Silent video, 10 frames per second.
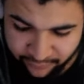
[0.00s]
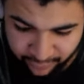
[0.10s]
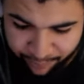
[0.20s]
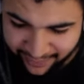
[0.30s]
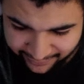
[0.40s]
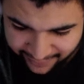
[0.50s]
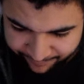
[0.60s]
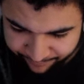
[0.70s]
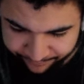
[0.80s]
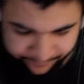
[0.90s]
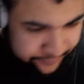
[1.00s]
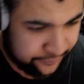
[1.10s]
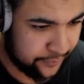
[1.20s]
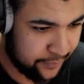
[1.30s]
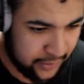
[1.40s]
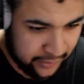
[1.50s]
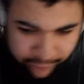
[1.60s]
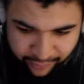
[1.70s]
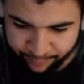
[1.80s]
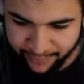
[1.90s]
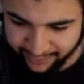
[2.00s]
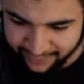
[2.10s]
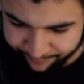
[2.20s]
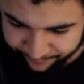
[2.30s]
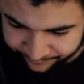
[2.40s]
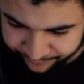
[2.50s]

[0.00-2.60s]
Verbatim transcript: Just play the game. Literally just play the game.